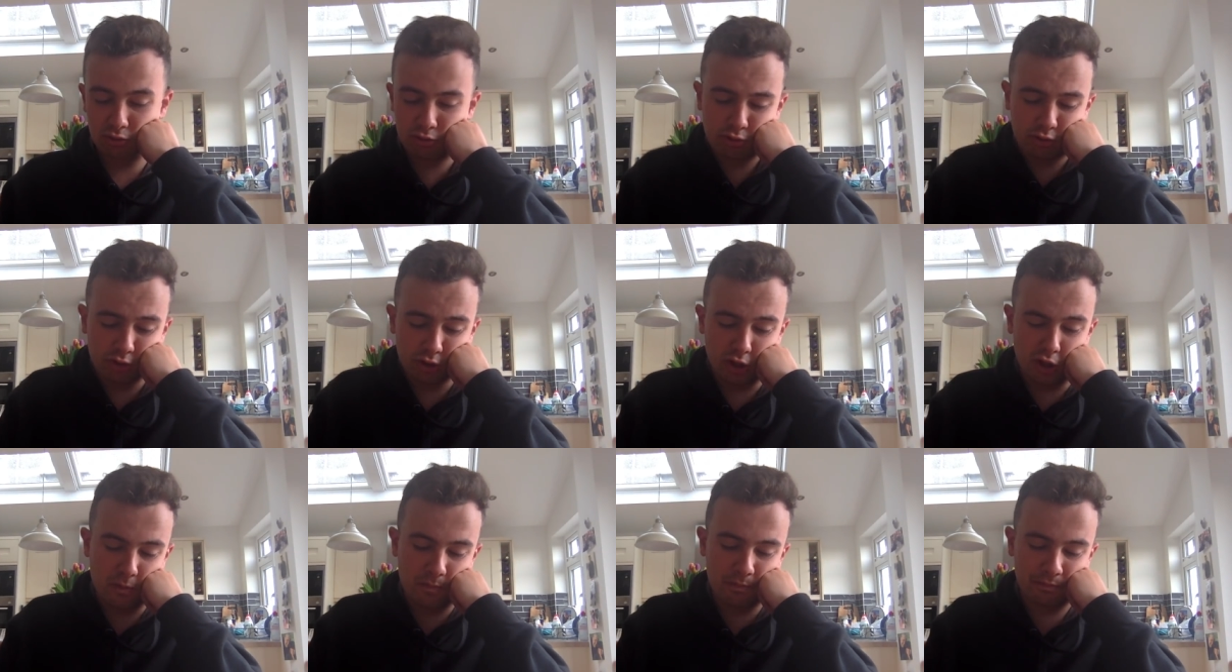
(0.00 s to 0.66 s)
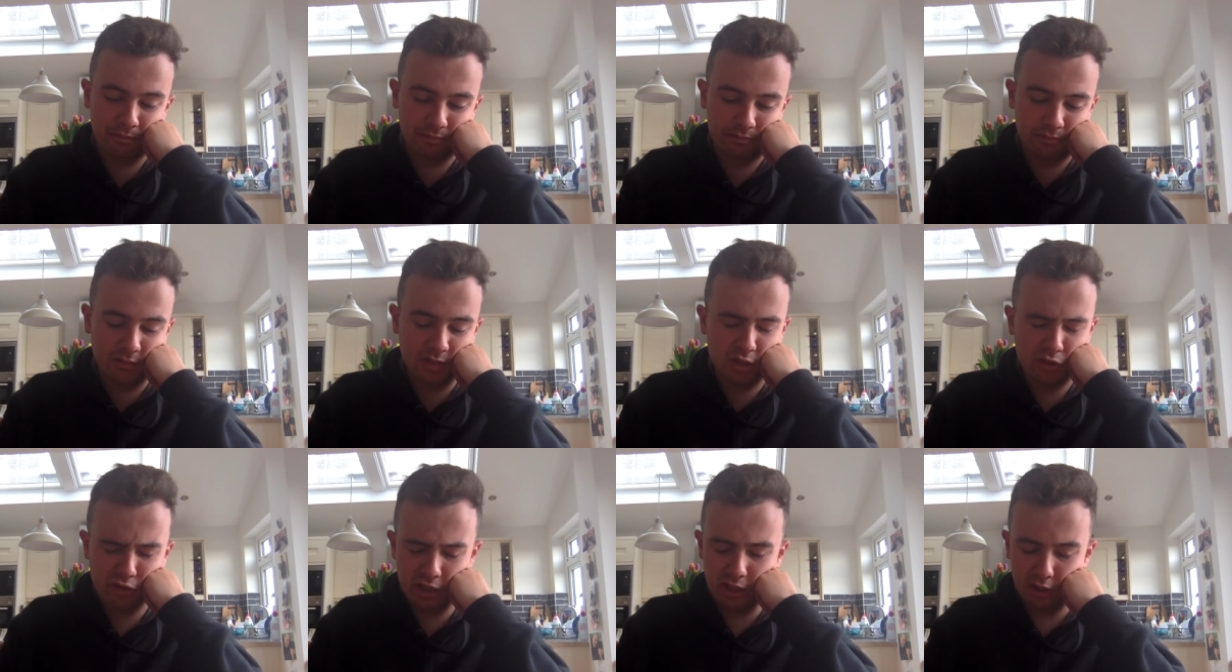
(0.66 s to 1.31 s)
So
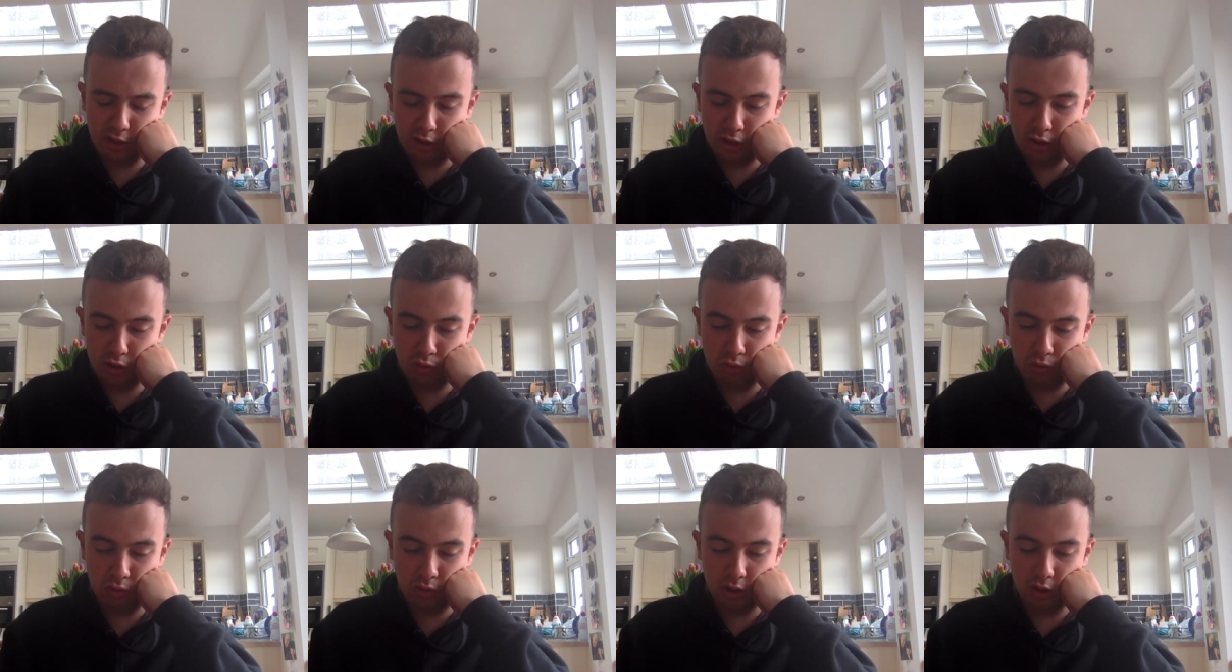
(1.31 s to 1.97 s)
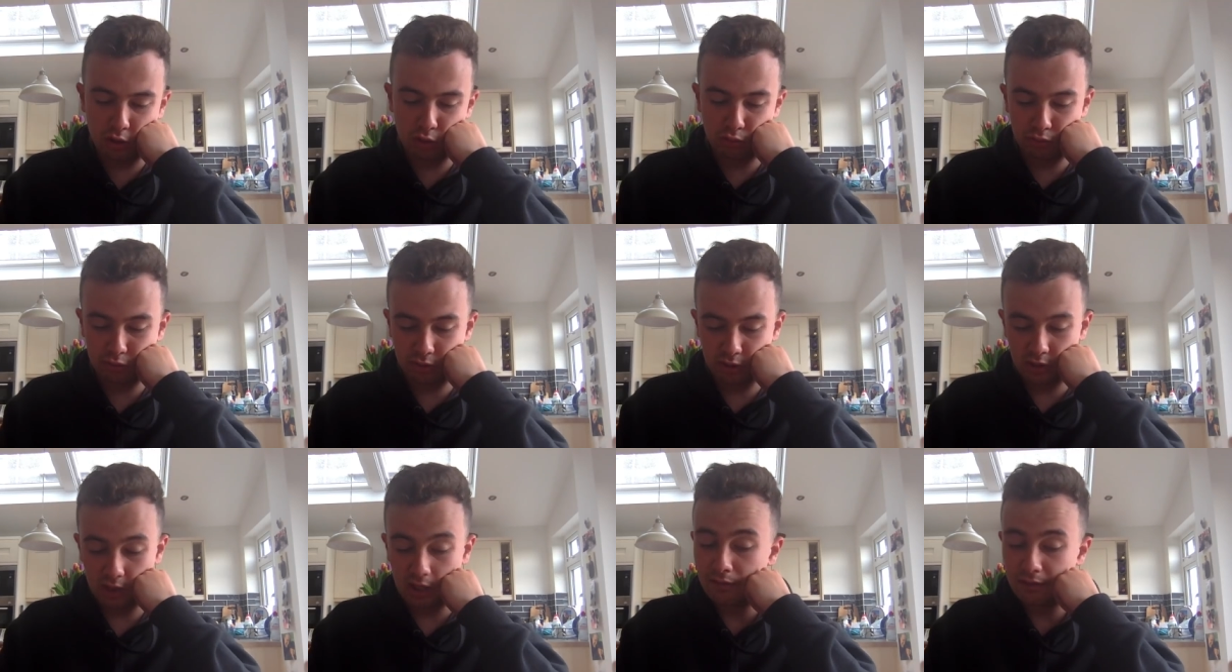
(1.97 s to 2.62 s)
she could go close
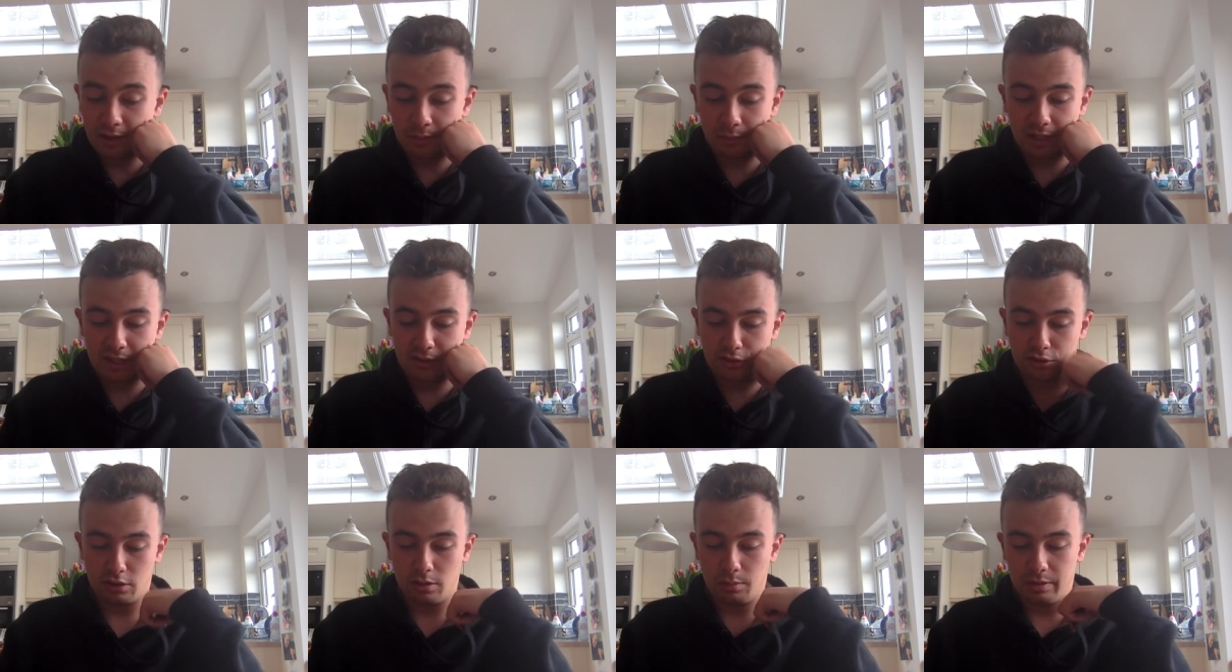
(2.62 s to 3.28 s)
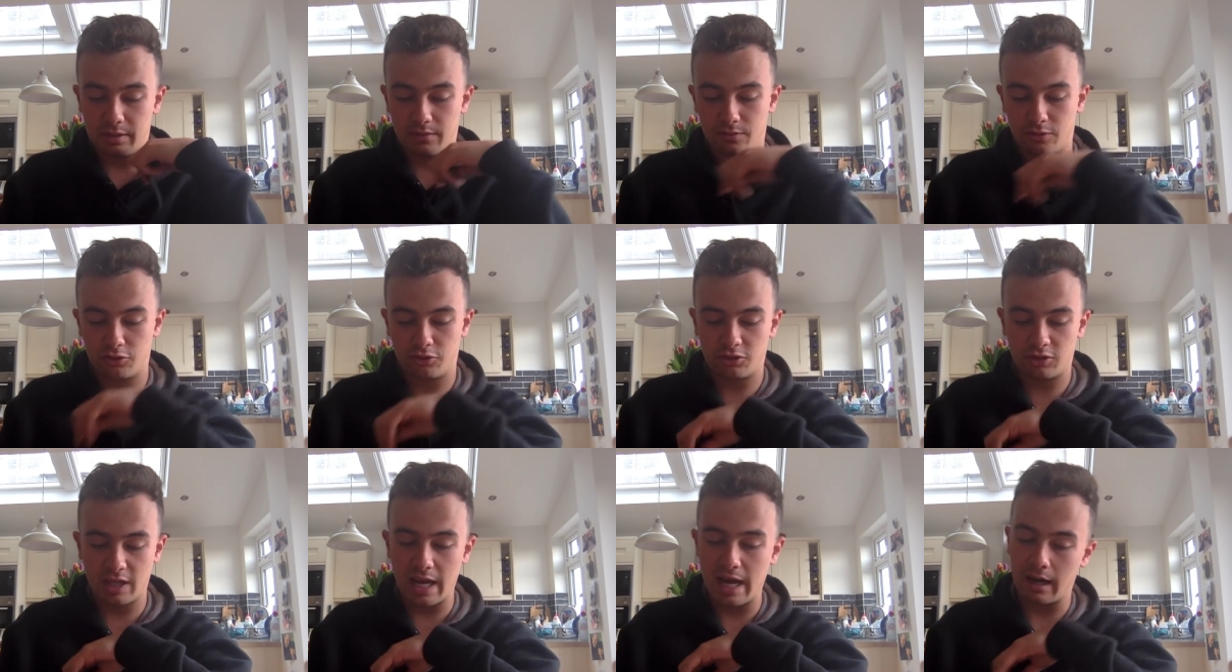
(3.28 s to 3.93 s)
to giving Magical a bit of a
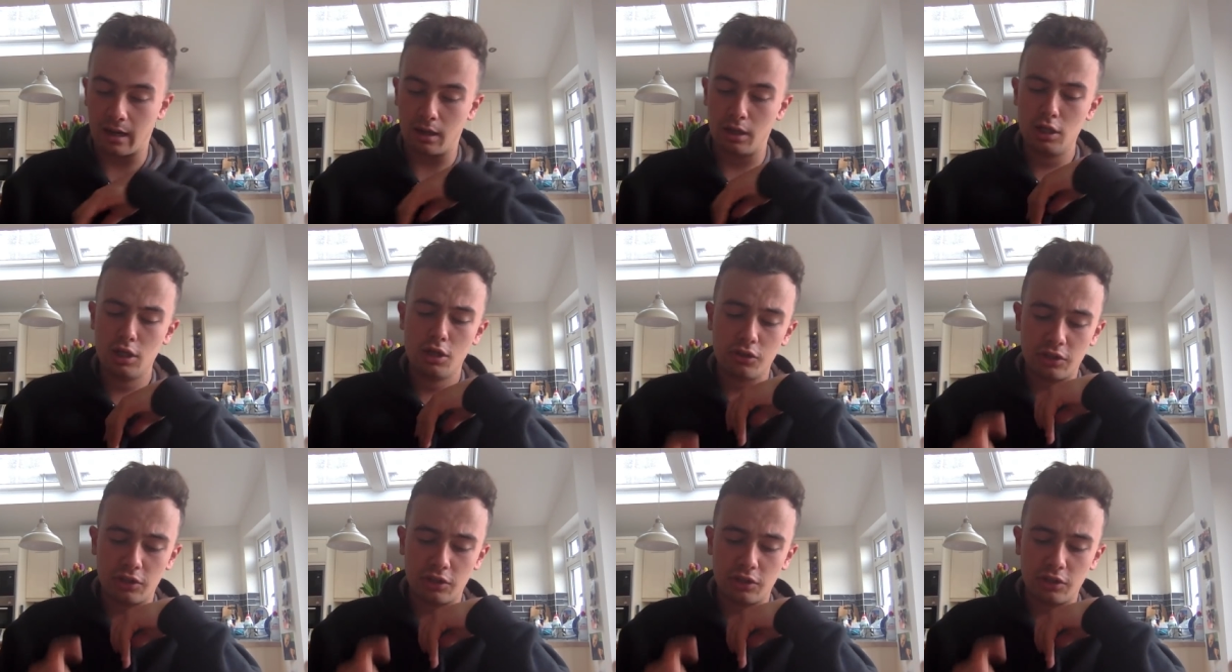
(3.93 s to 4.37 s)
scare.